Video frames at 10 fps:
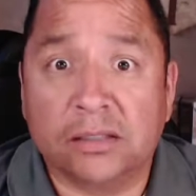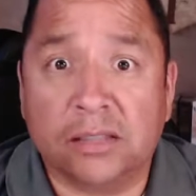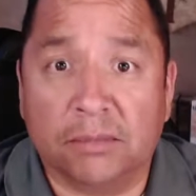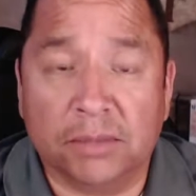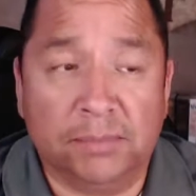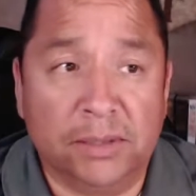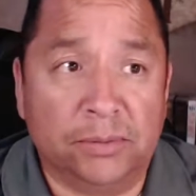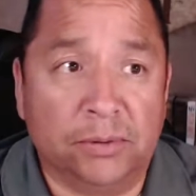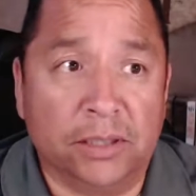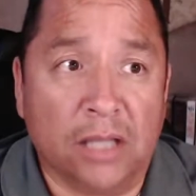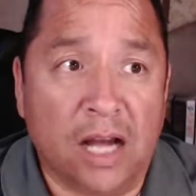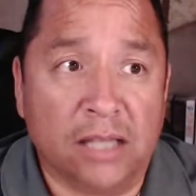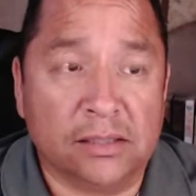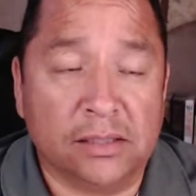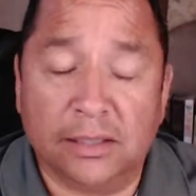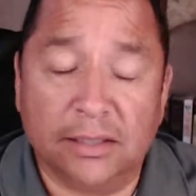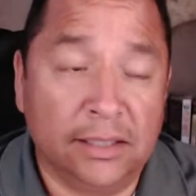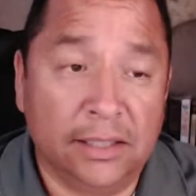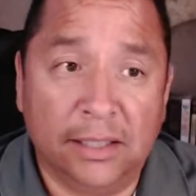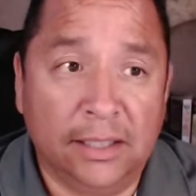people we lost, and
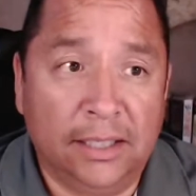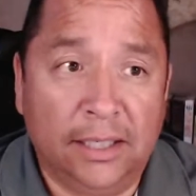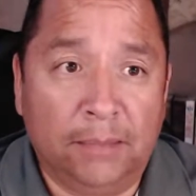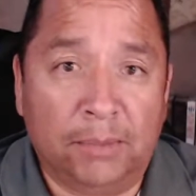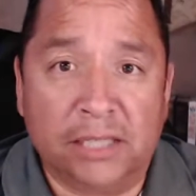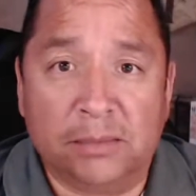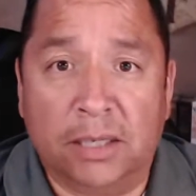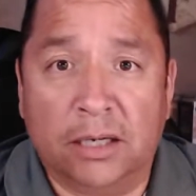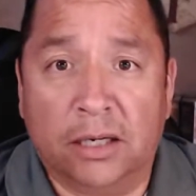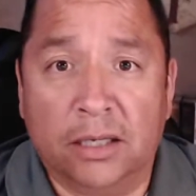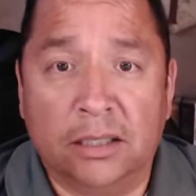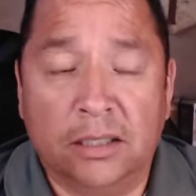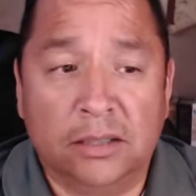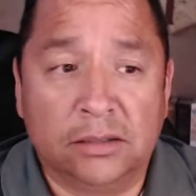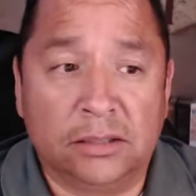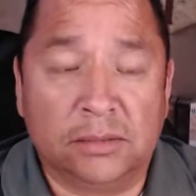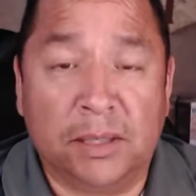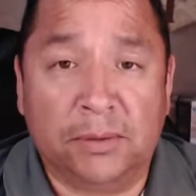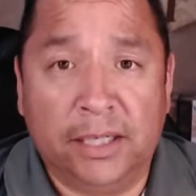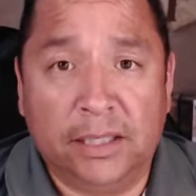it breaks my heart. So this is my
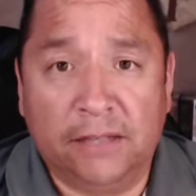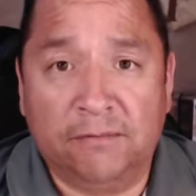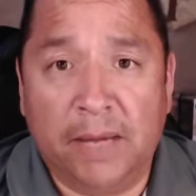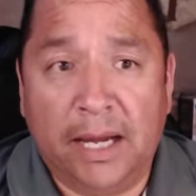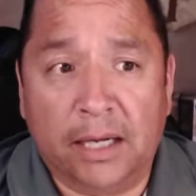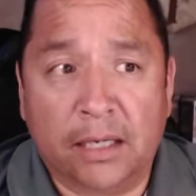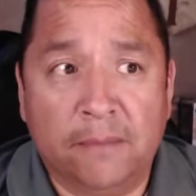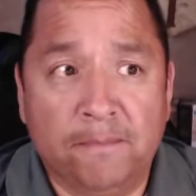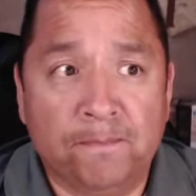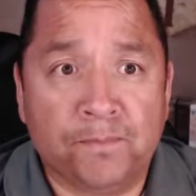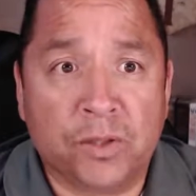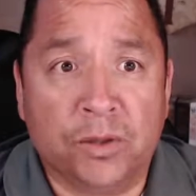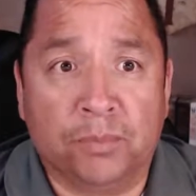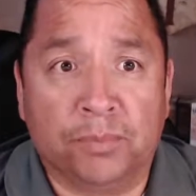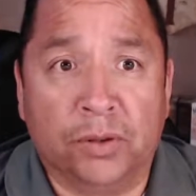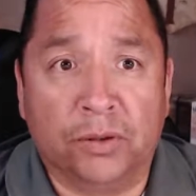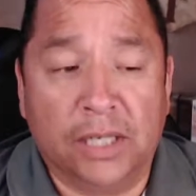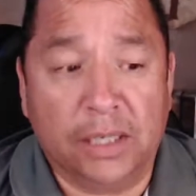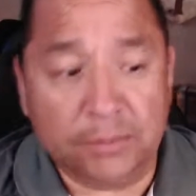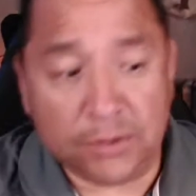way to give back to a
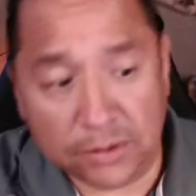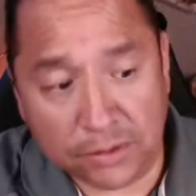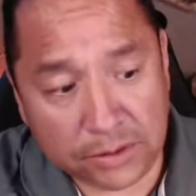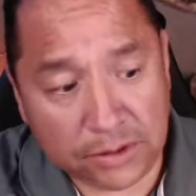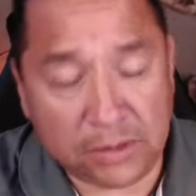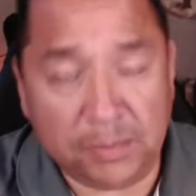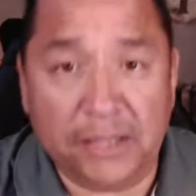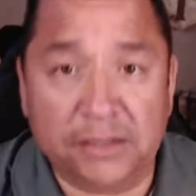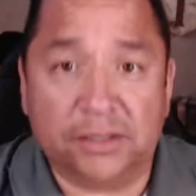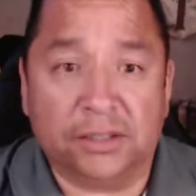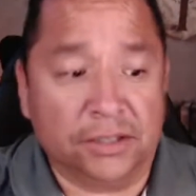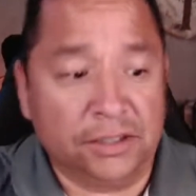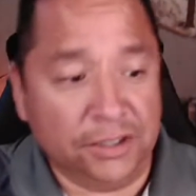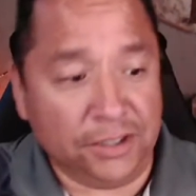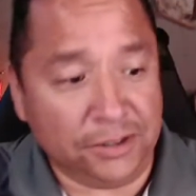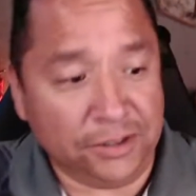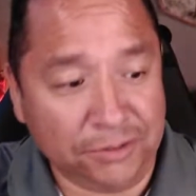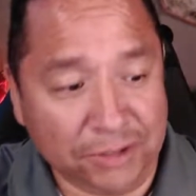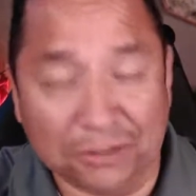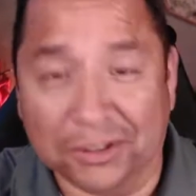program, to Spencer,
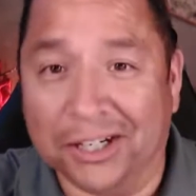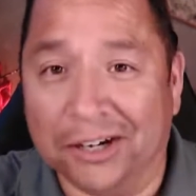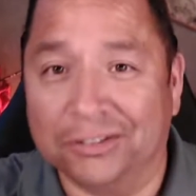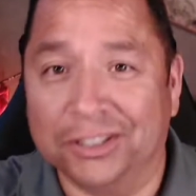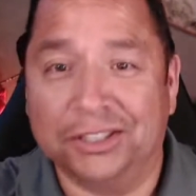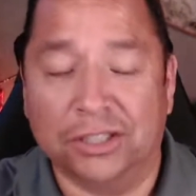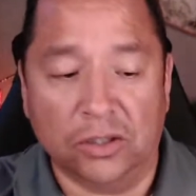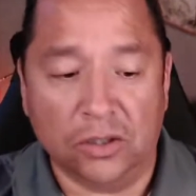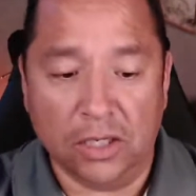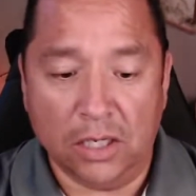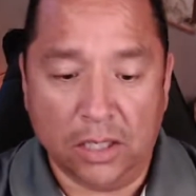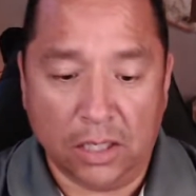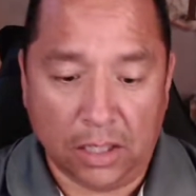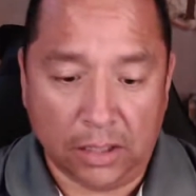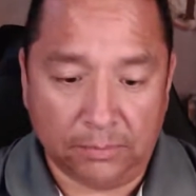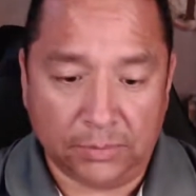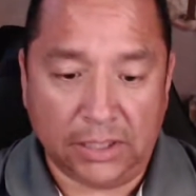with the Recovery Show, to